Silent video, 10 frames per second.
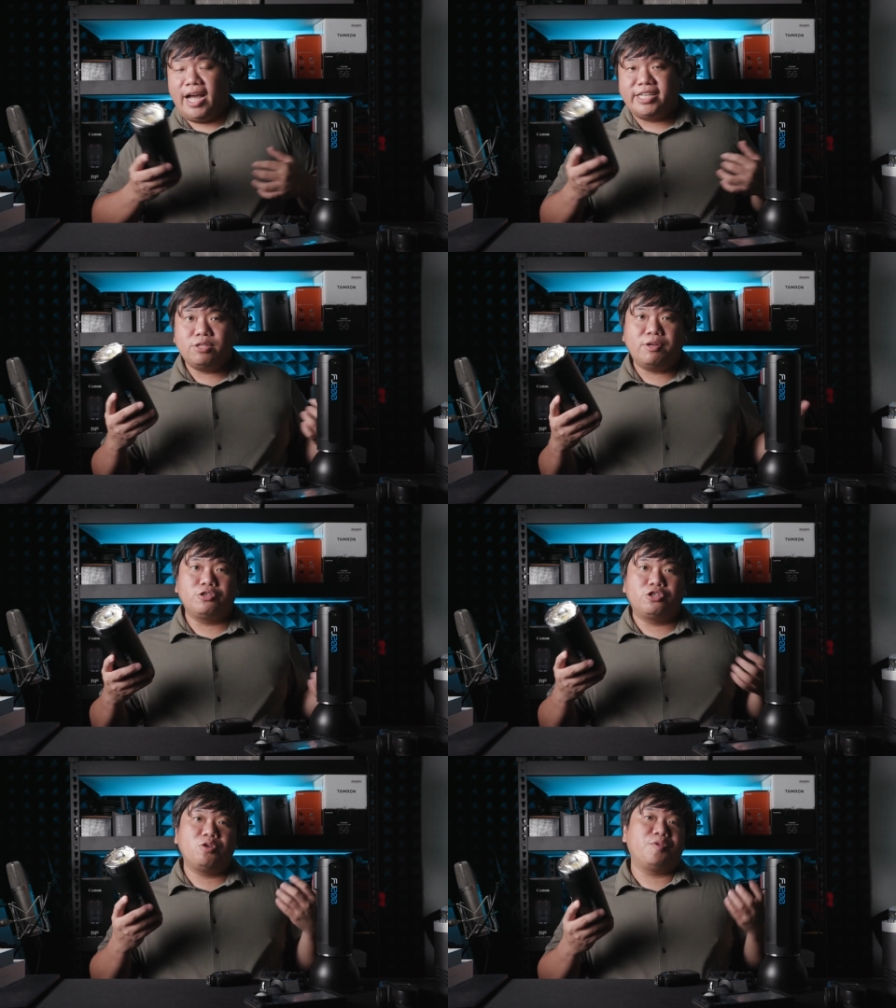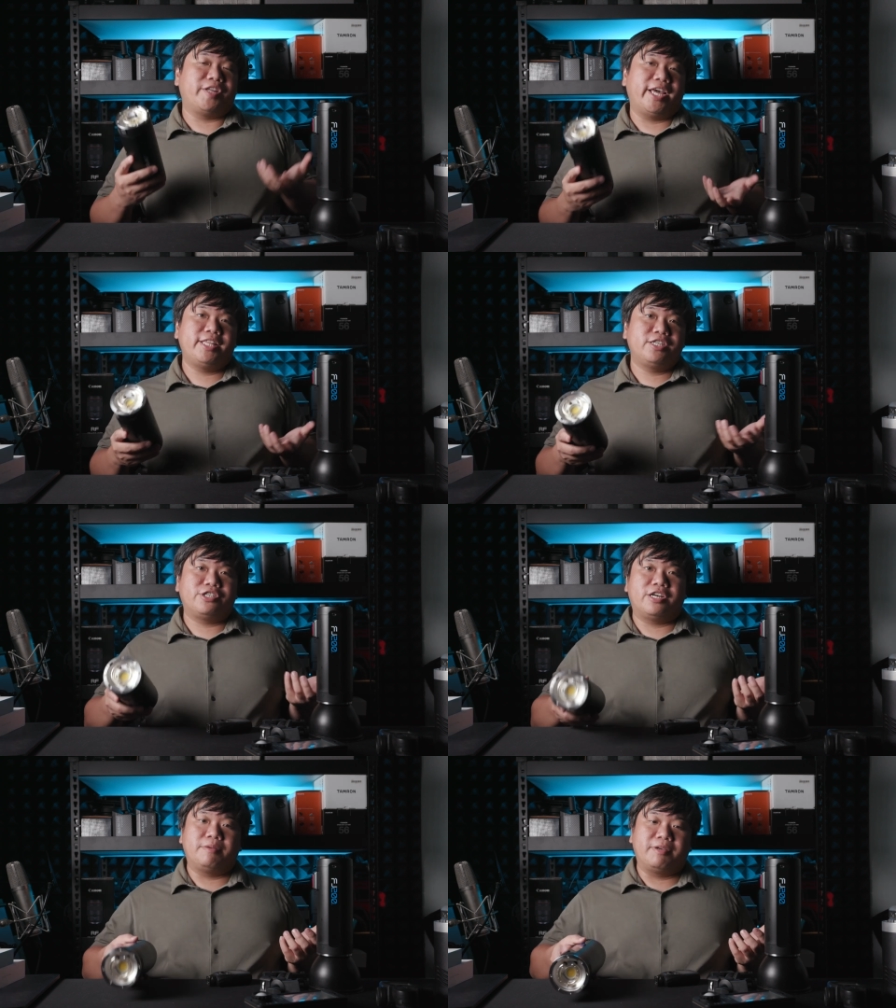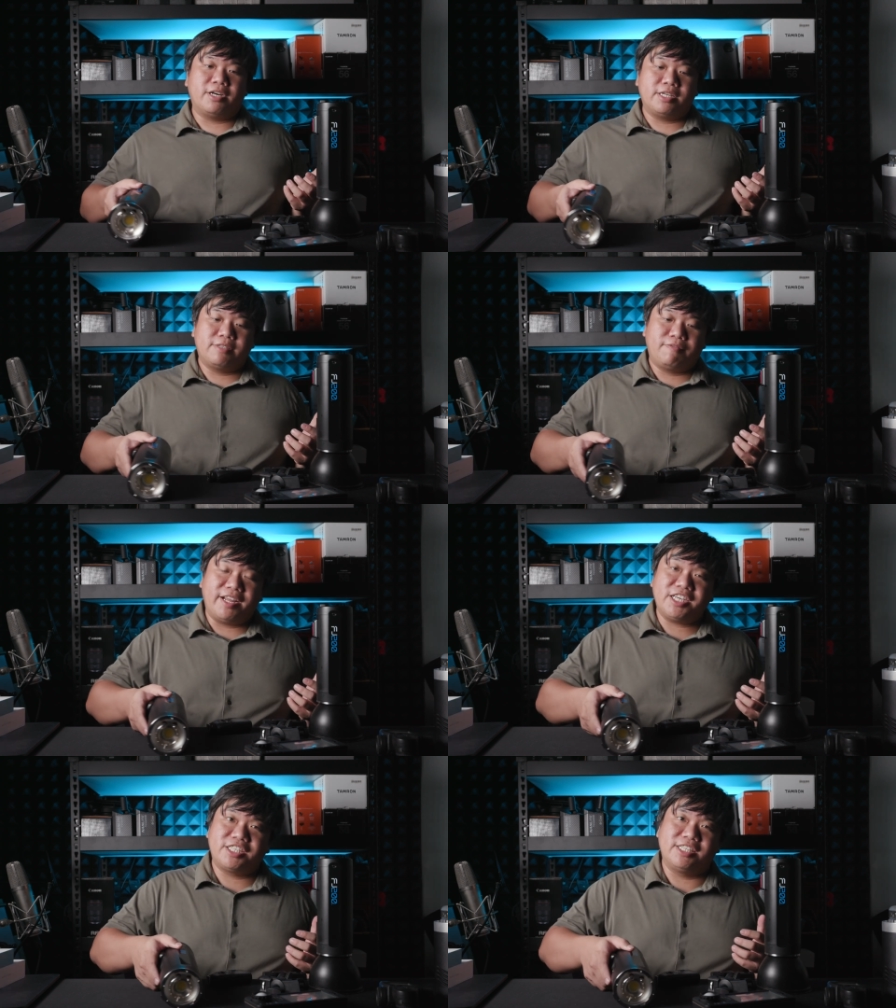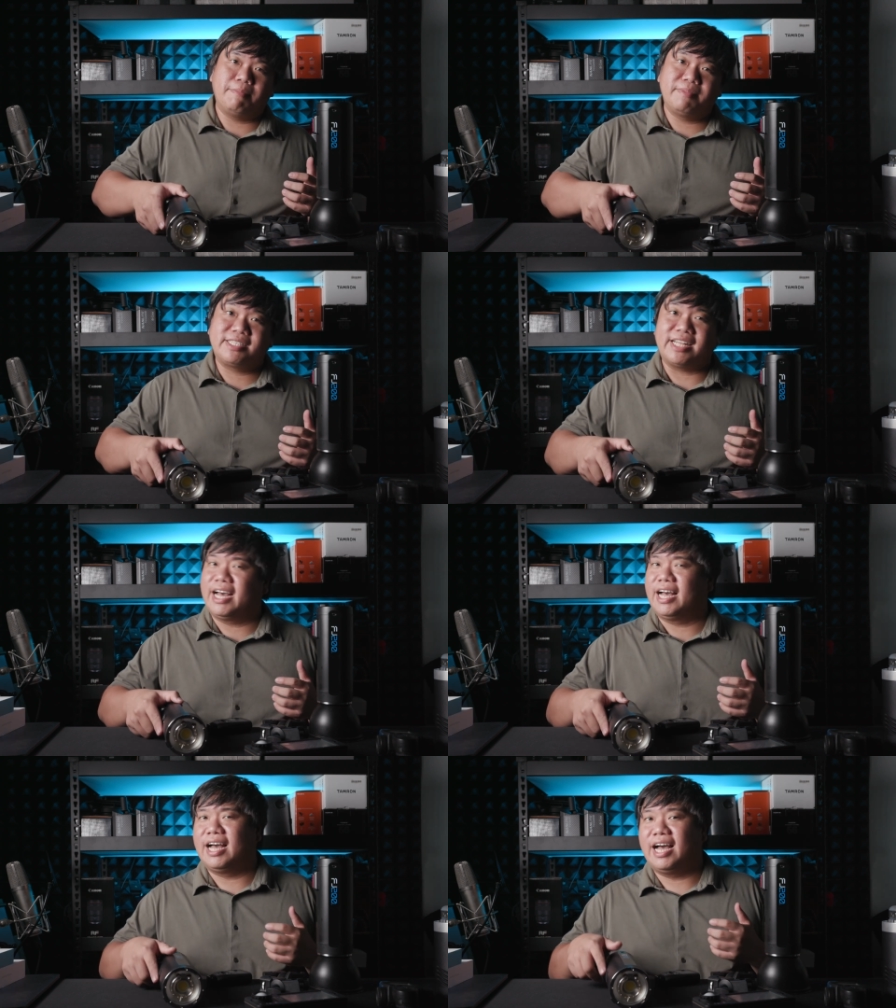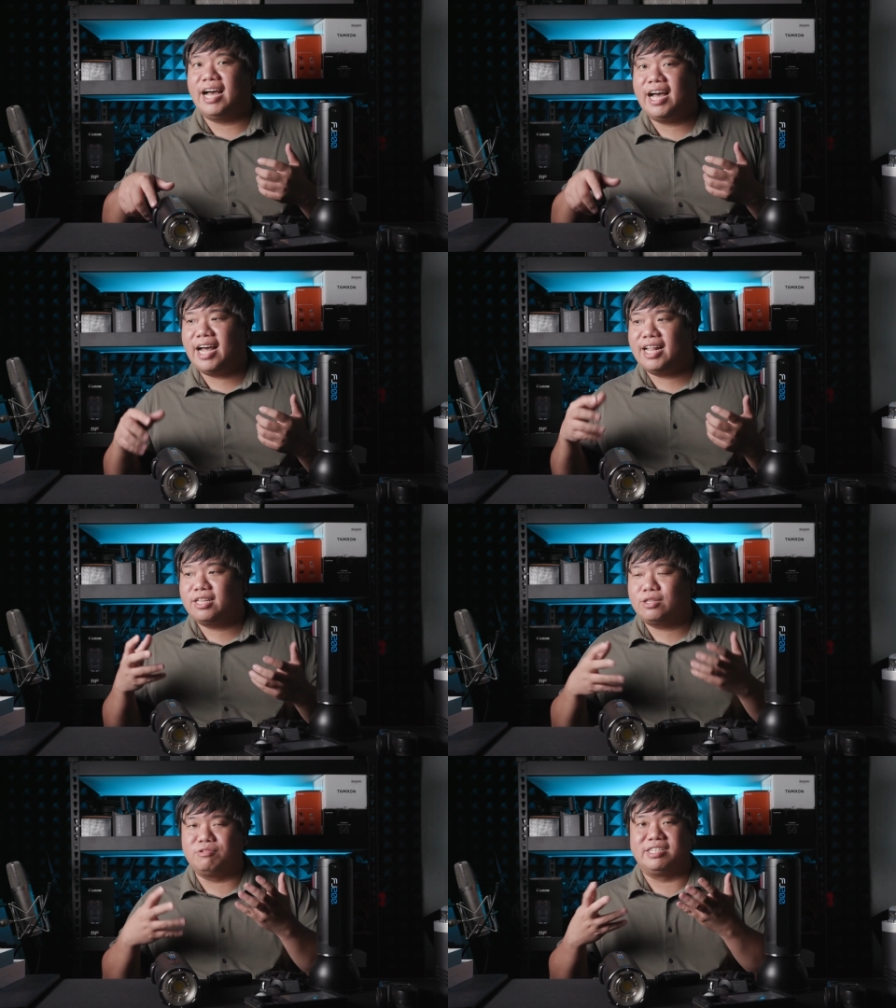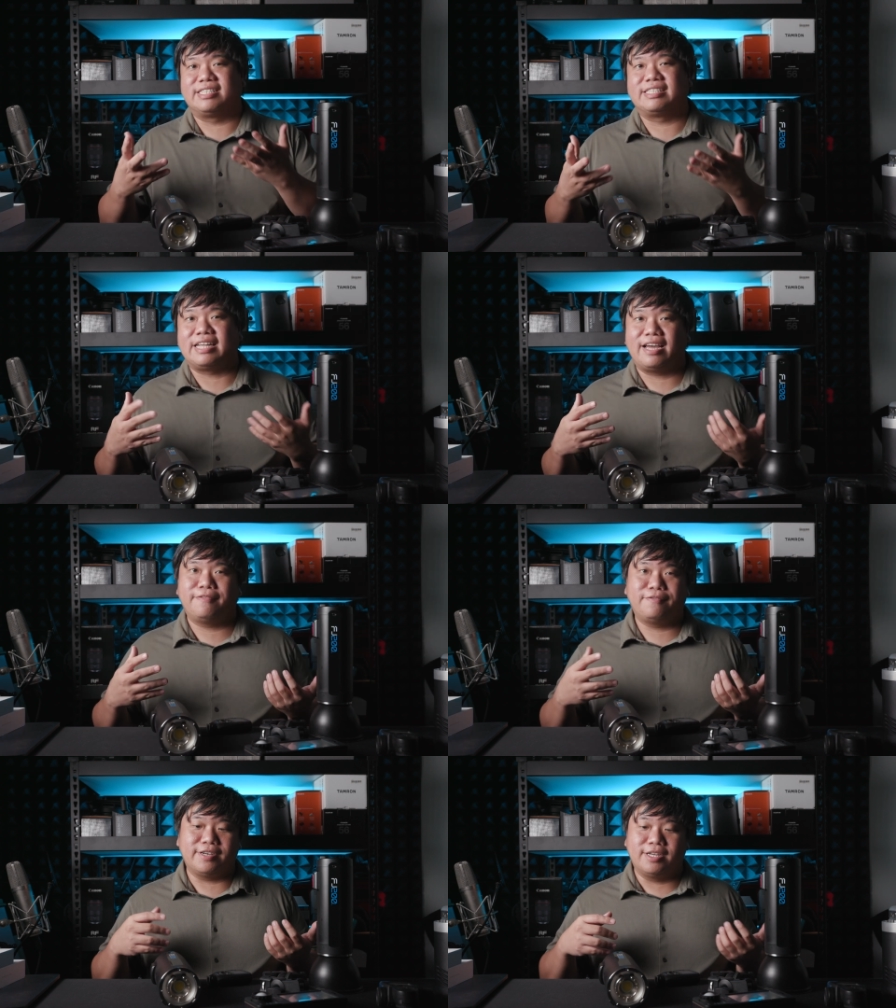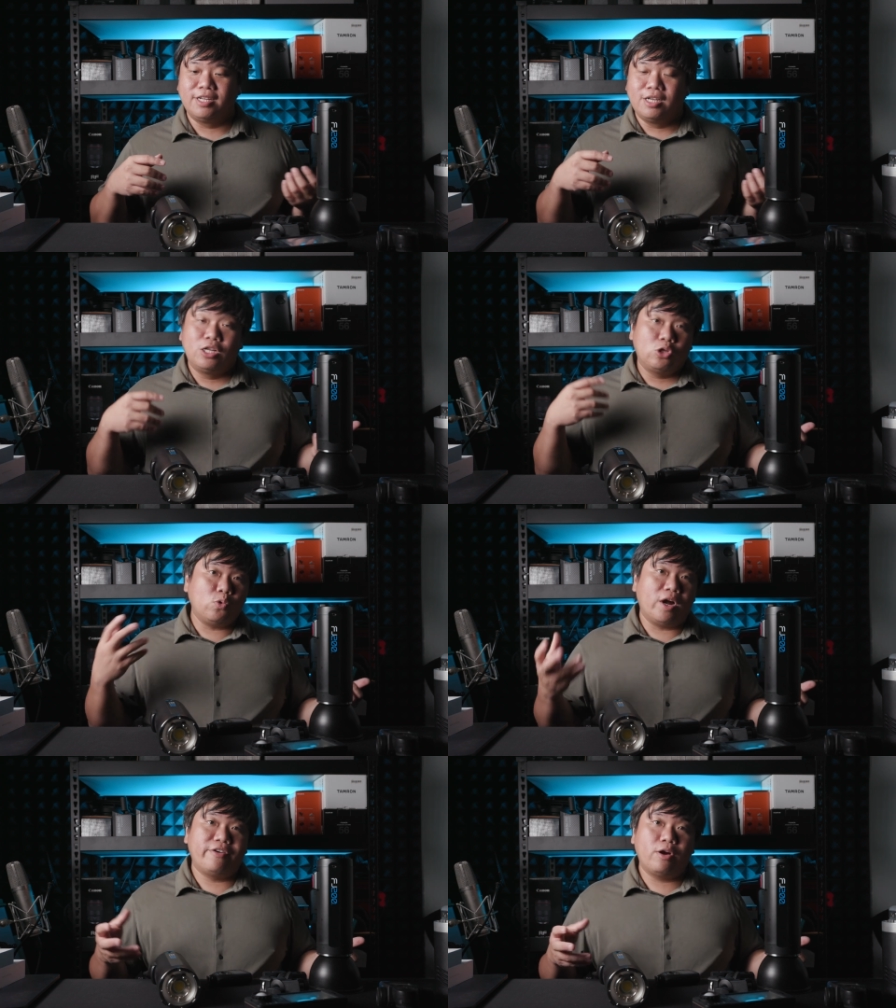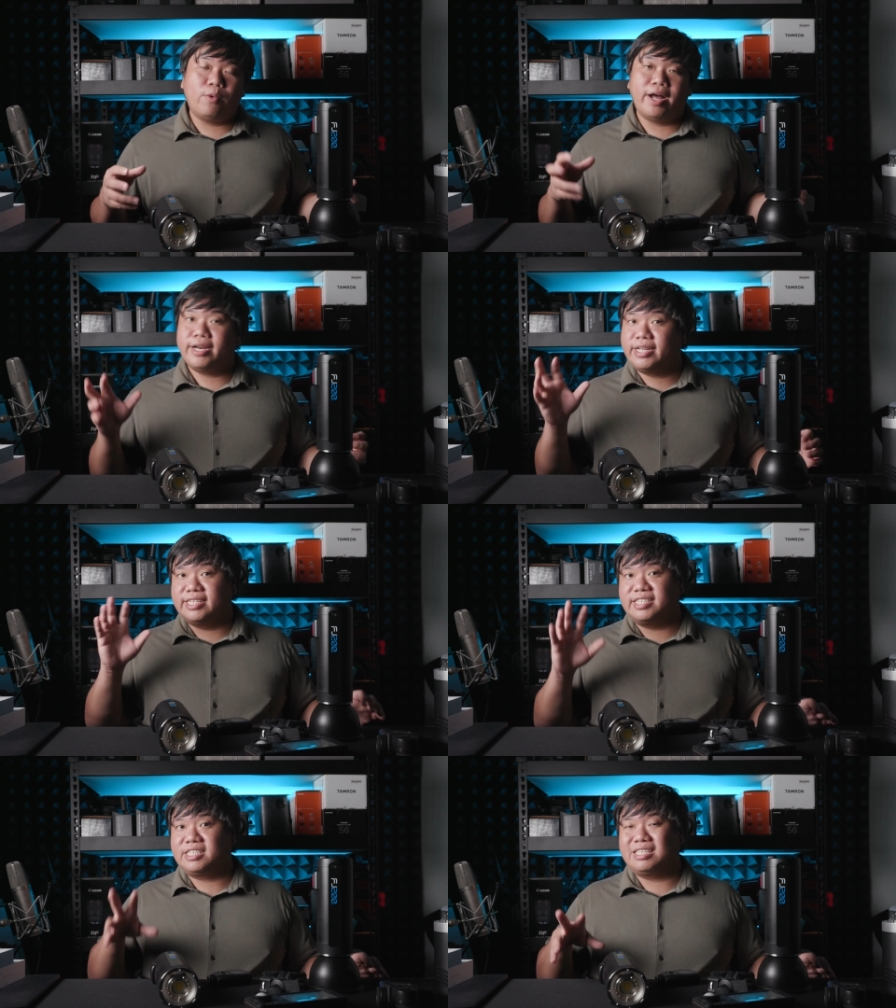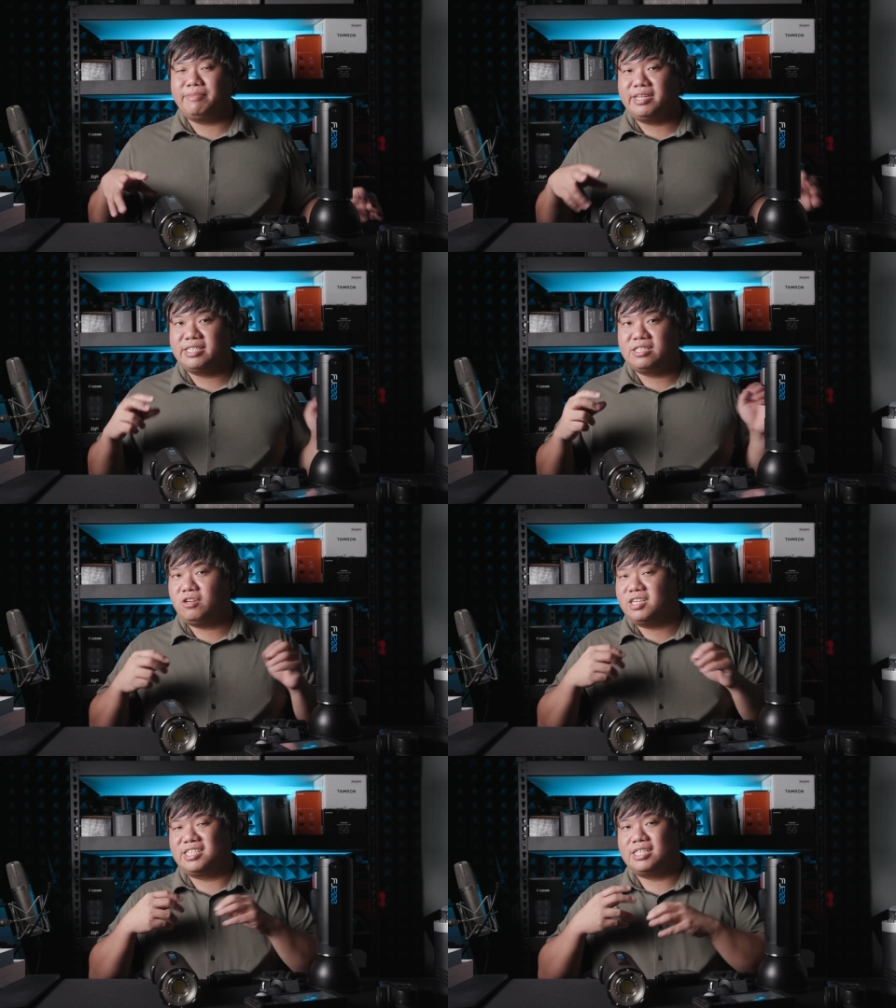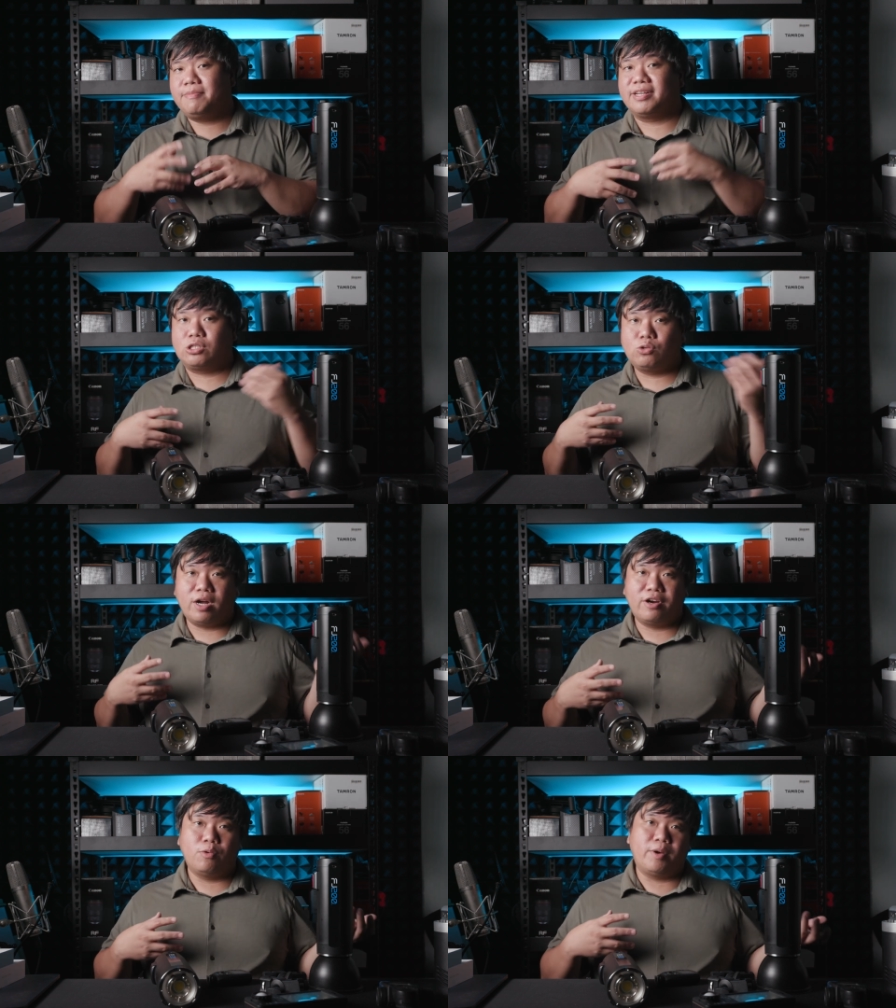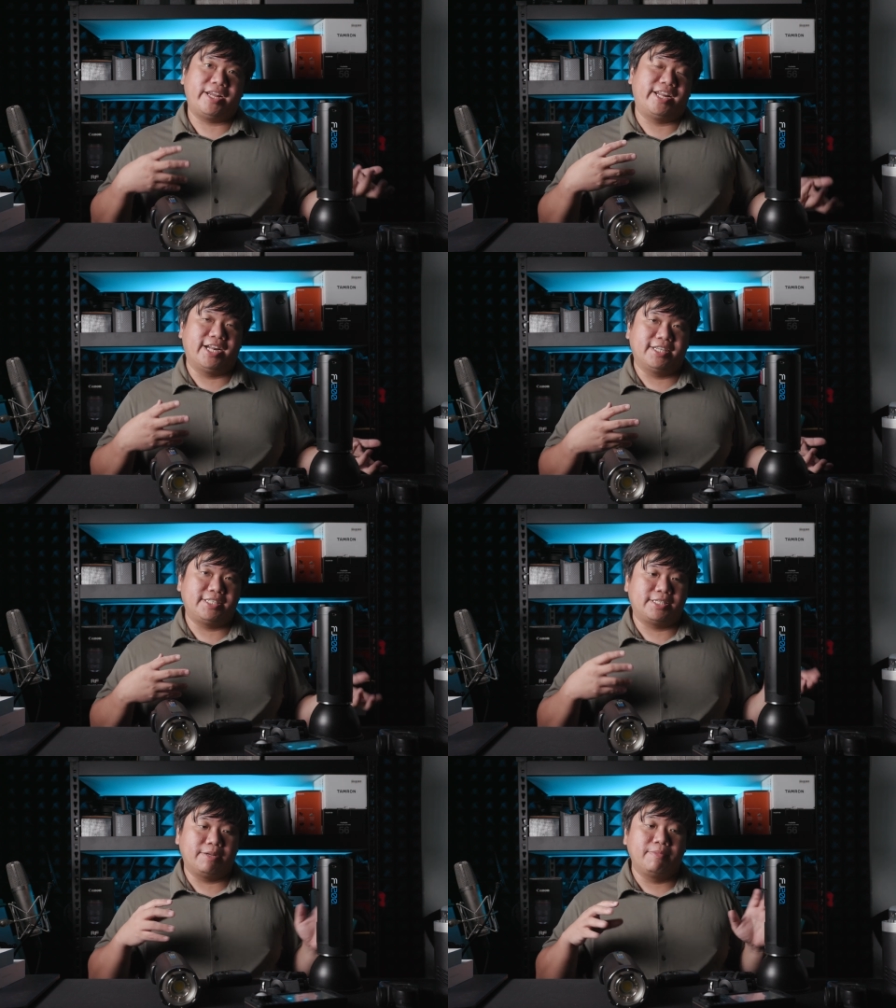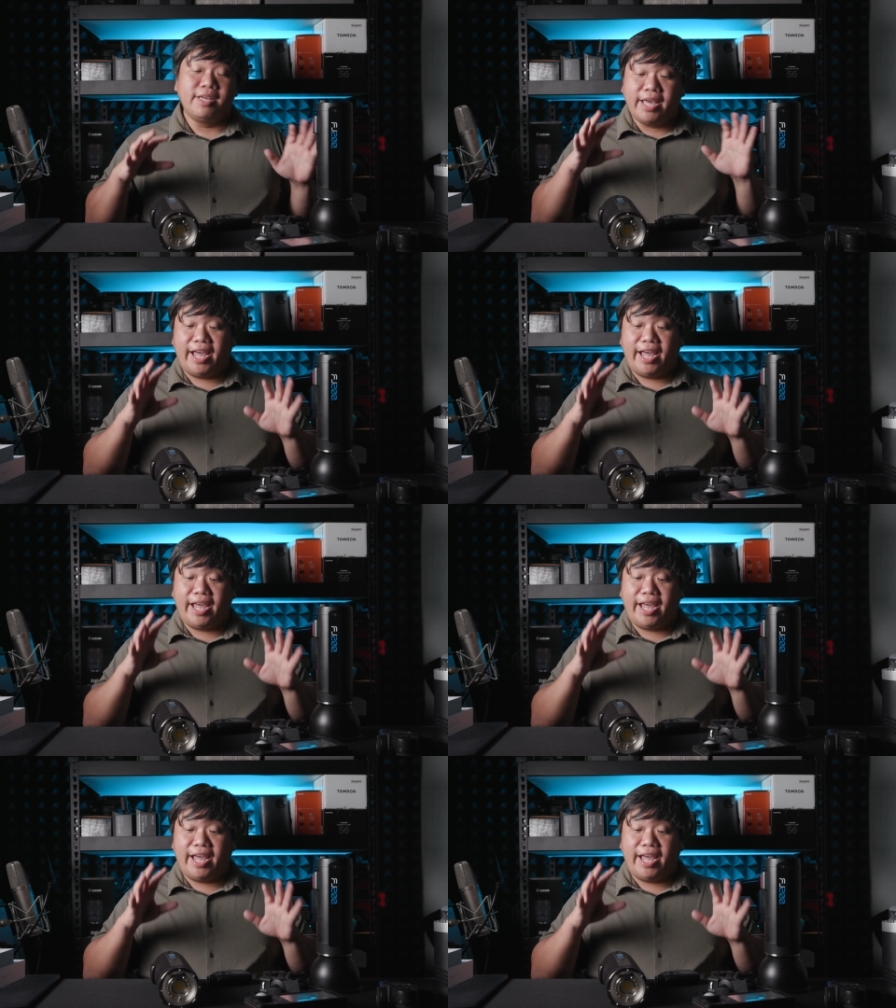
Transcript: I just want to show you with the A D three hundred because flash numbers are hard to decipher. two hundred watt in a system is not the same as two hundred watt in another system.